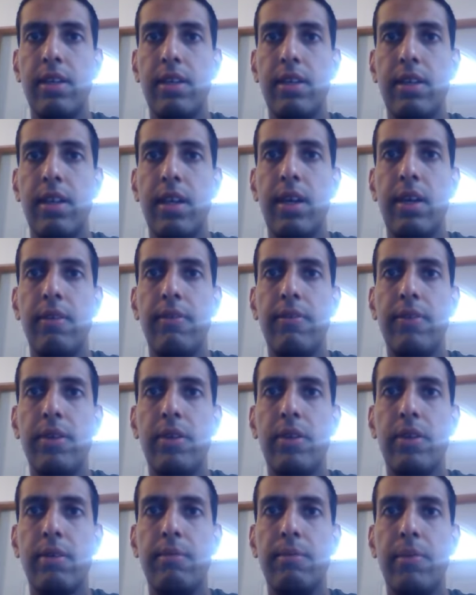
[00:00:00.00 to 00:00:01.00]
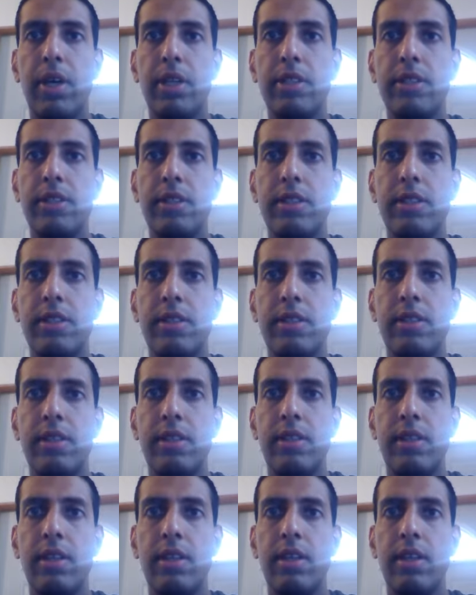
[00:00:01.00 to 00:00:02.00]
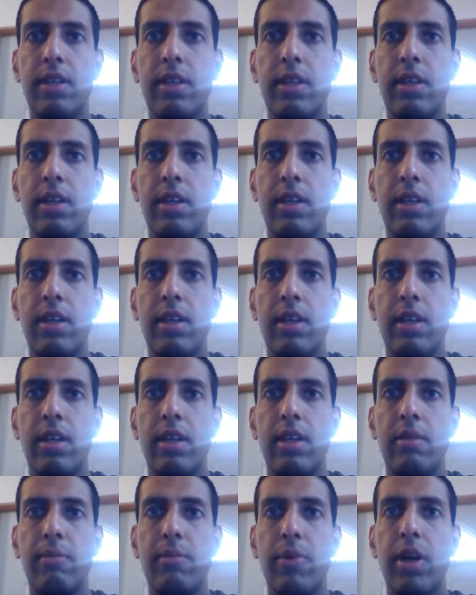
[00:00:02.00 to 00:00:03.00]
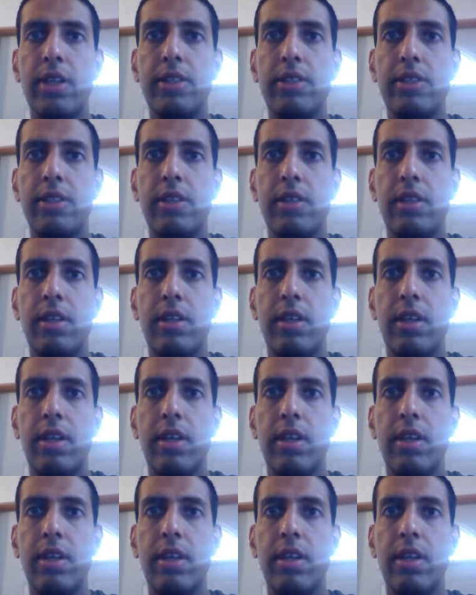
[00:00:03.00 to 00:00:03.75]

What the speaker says: air-fuel combustion pressure